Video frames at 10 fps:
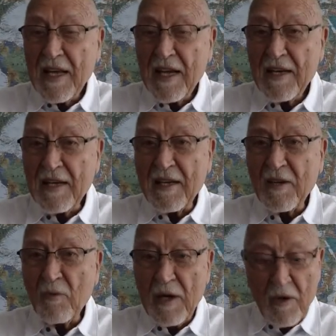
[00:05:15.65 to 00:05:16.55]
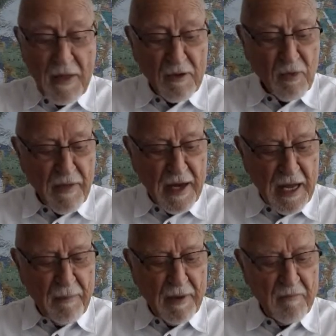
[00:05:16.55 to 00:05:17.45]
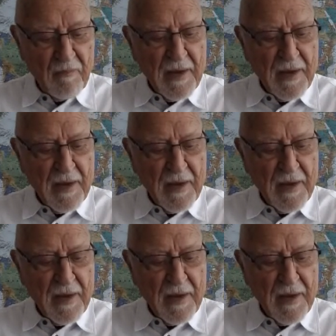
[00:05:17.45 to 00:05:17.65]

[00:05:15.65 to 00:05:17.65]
AD. We know that's what that happened.